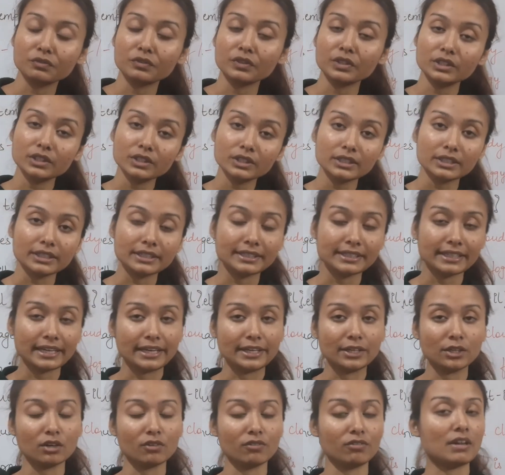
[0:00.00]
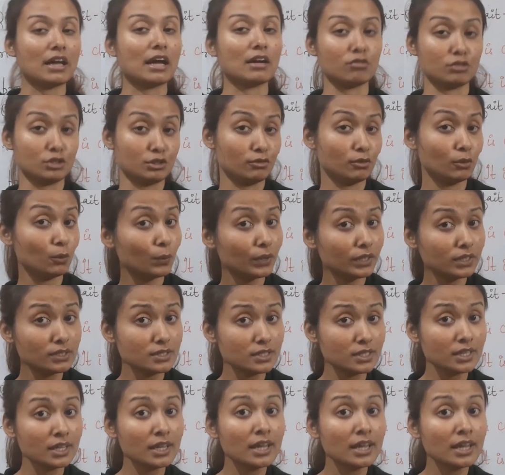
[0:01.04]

further content of Language Fluent.